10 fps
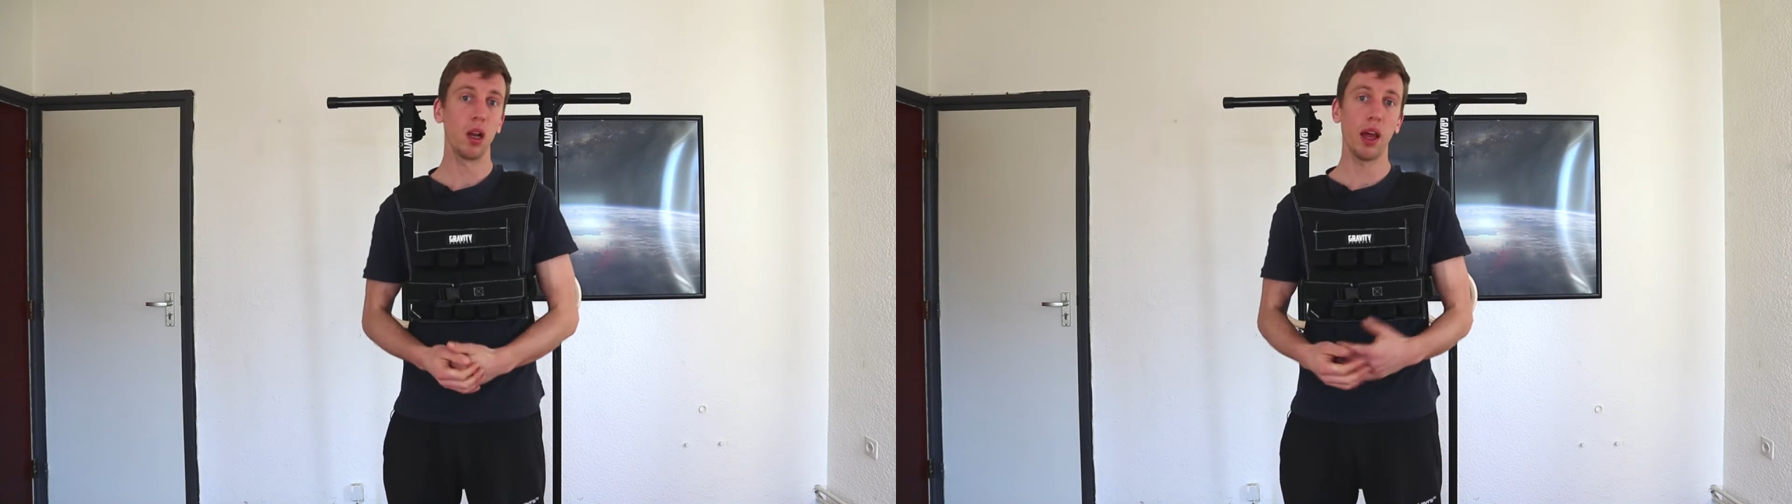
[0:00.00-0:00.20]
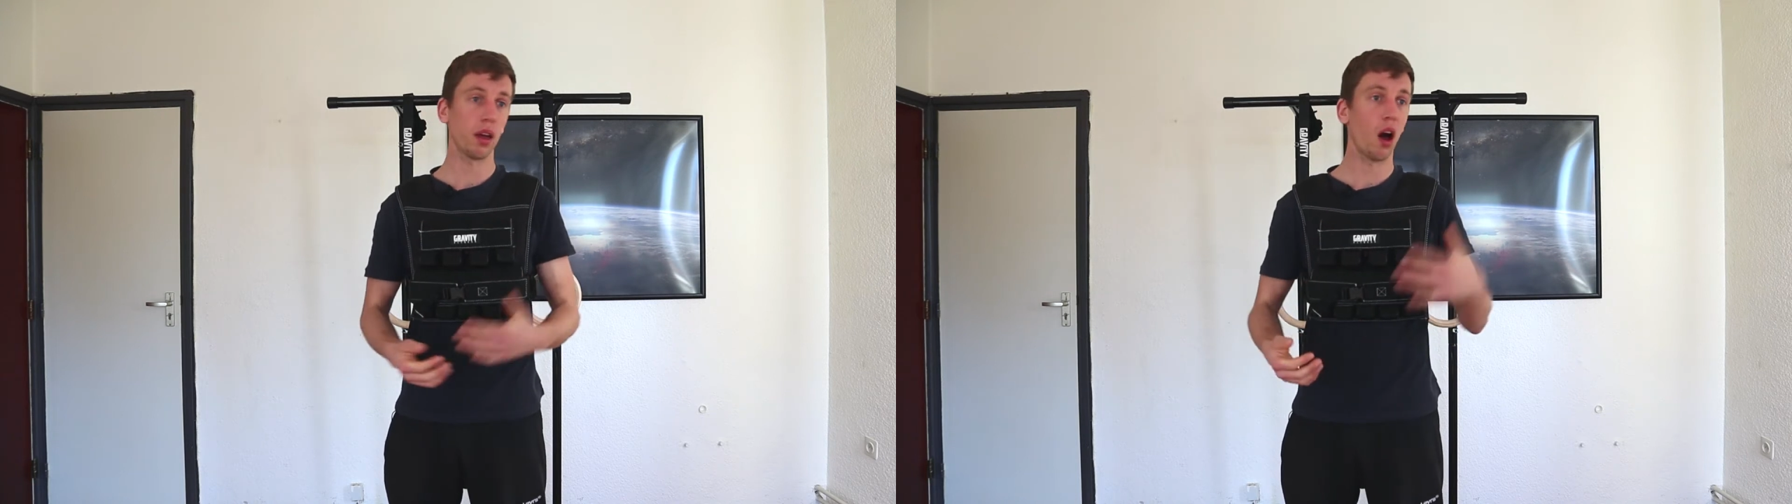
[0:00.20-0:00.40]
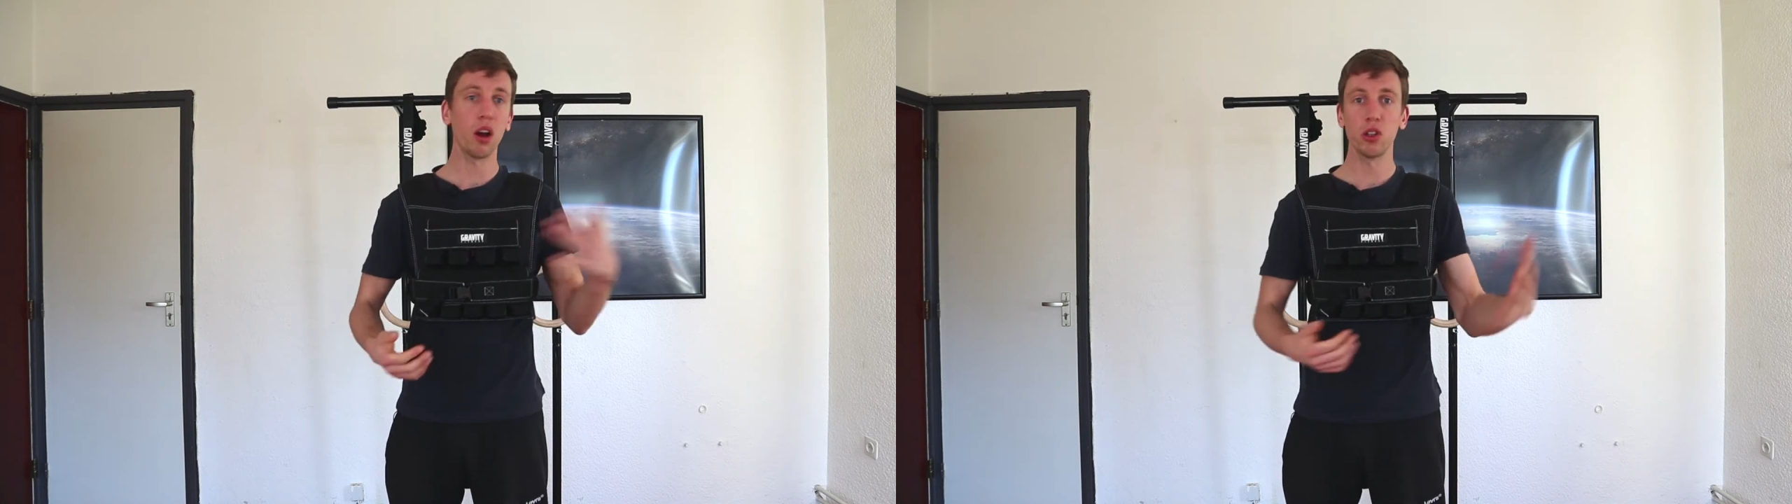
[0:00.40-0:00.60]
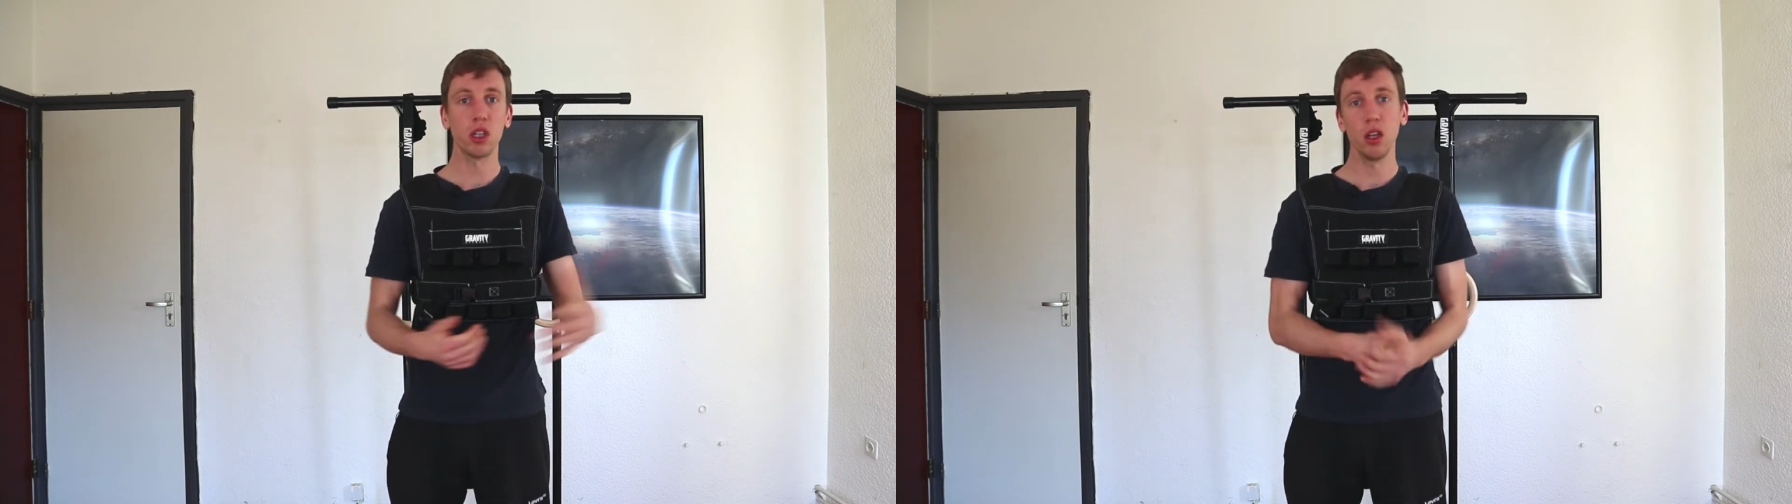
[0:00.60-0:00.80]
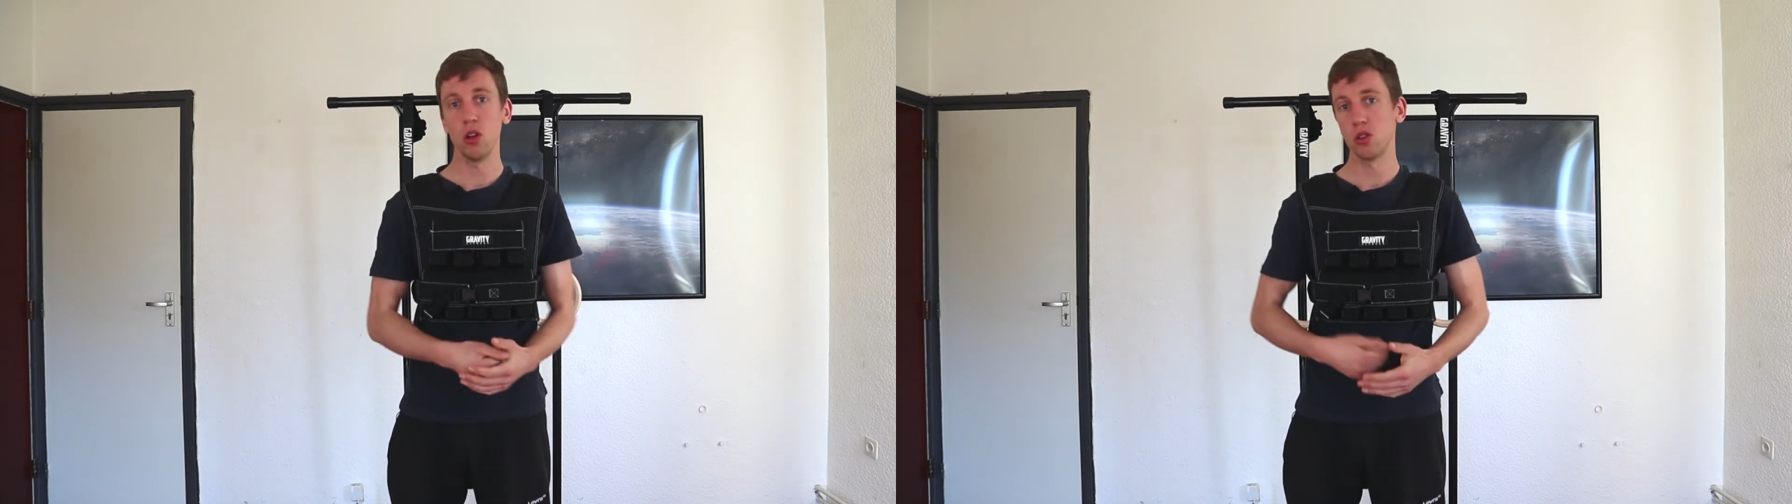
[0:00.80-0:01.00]
like
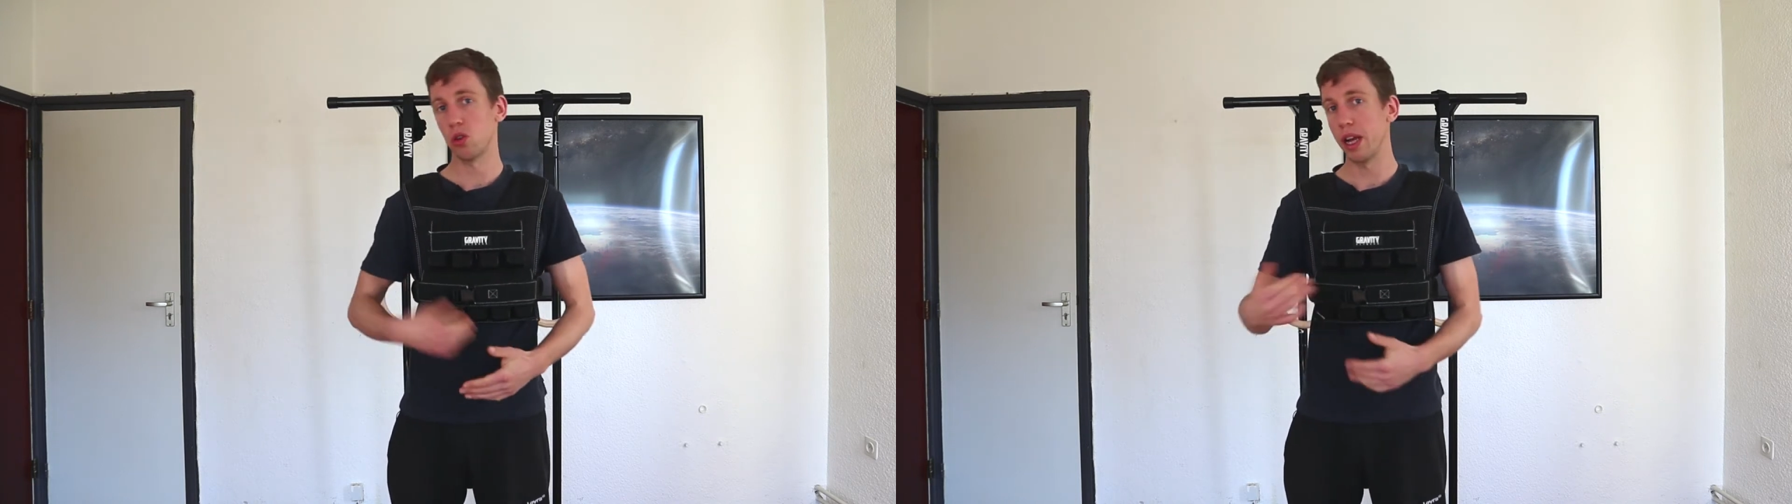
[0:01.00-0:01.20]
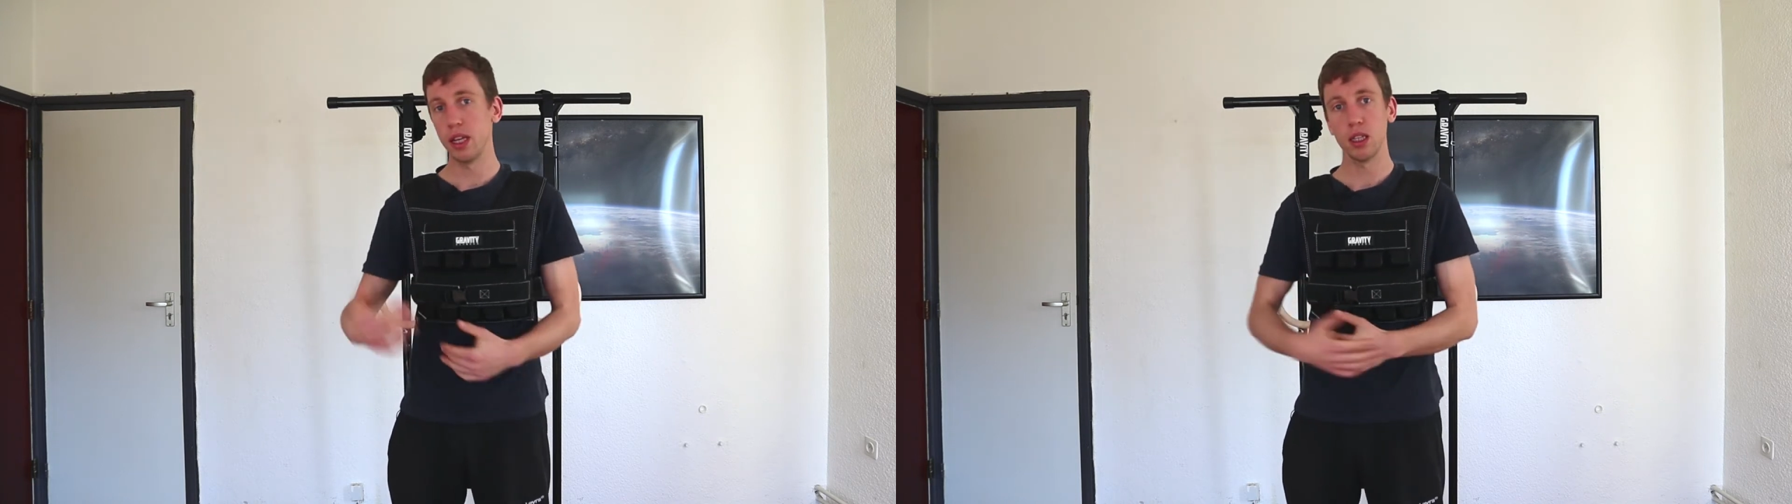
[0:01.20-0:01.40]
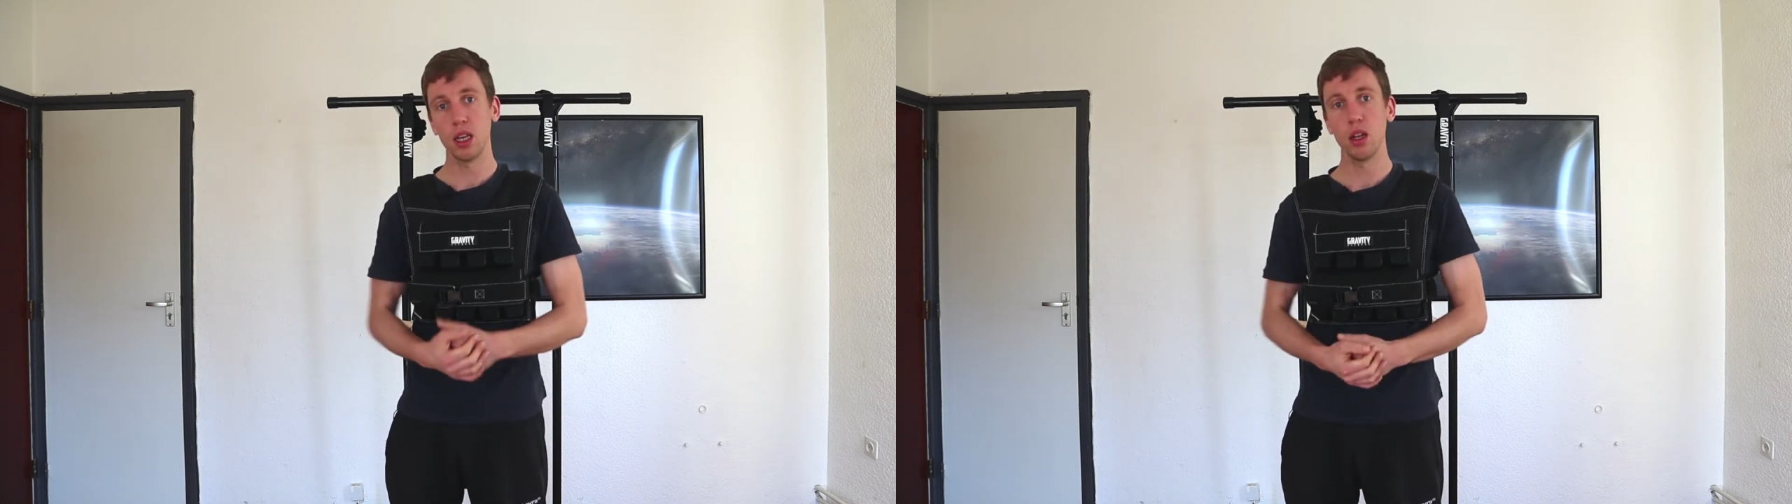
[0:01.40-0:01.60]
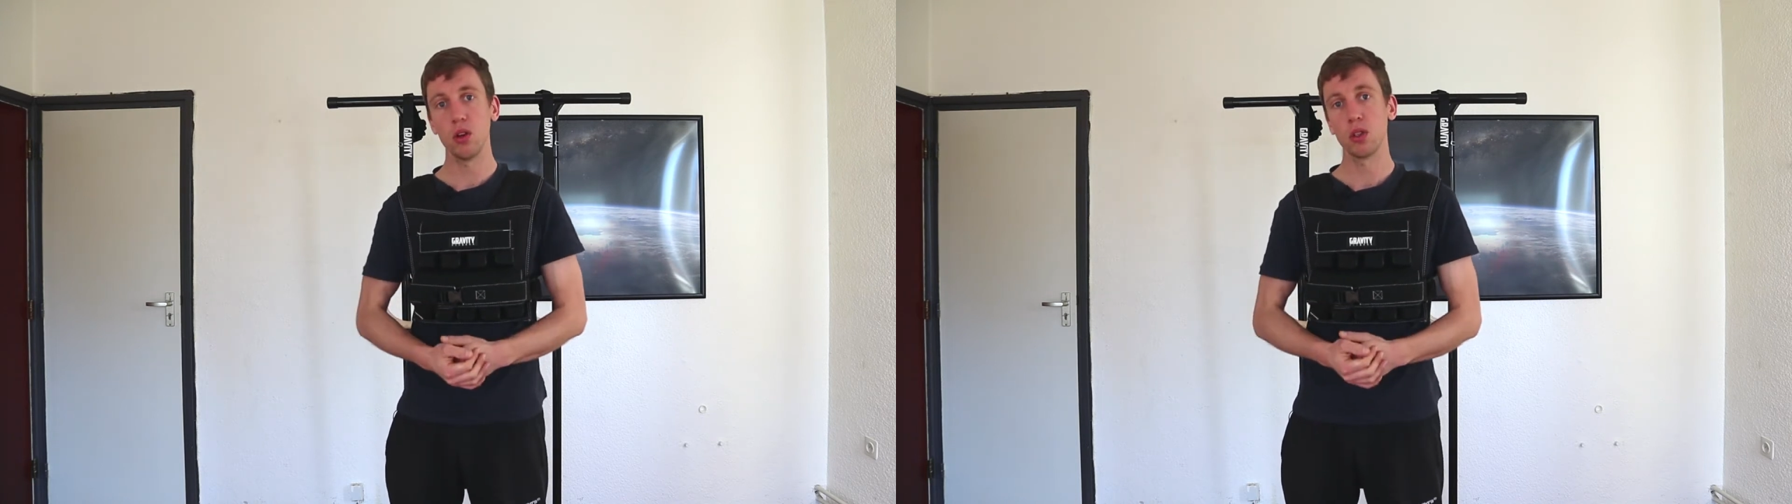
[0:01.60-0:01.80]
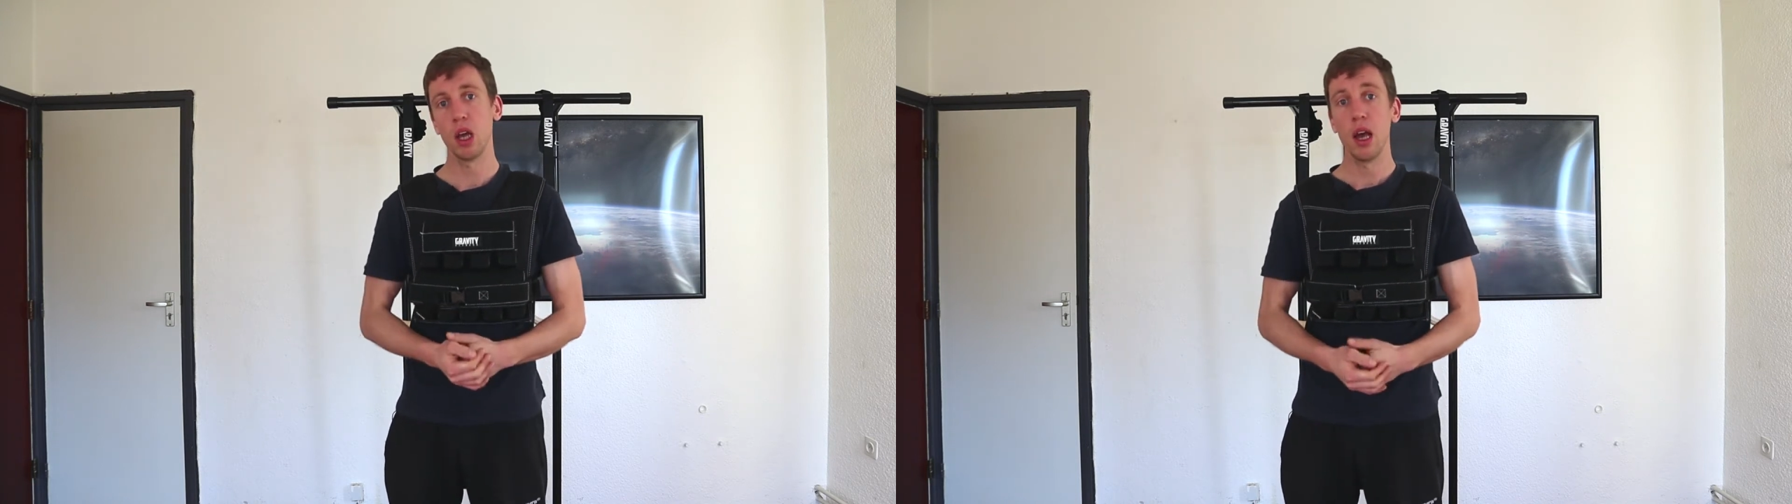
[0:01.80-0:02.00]
100 kilos or 80
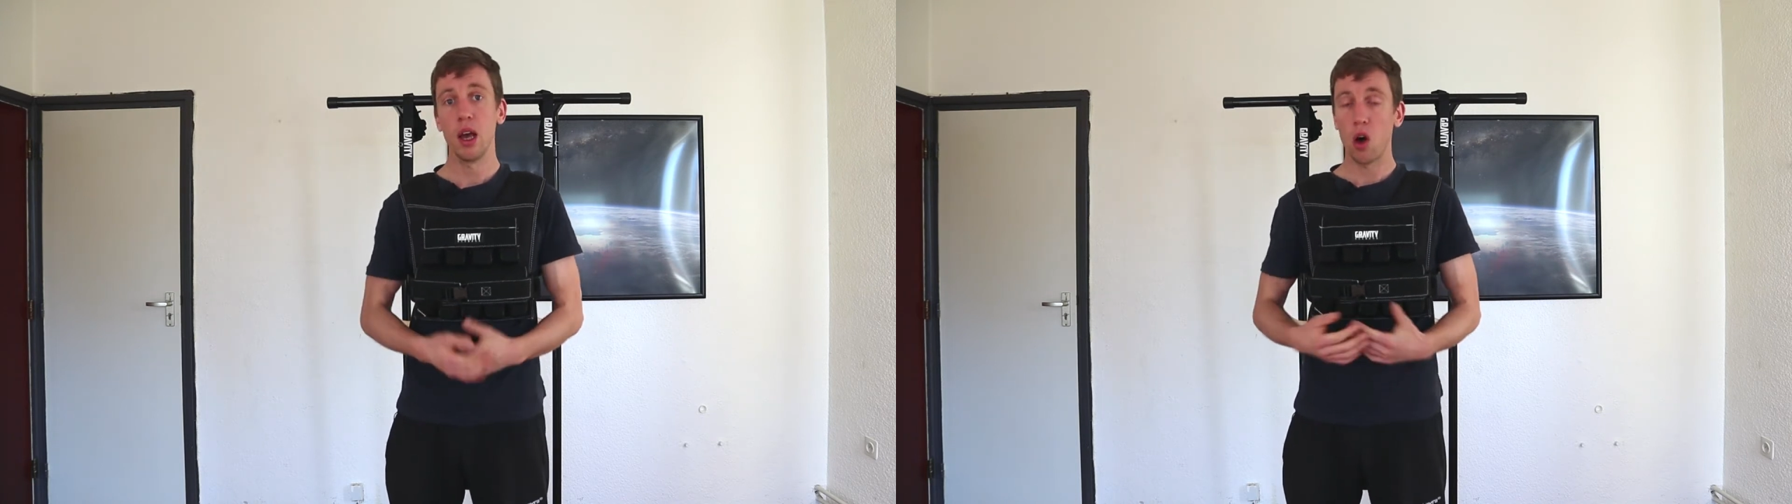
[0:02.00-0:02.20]
kilos,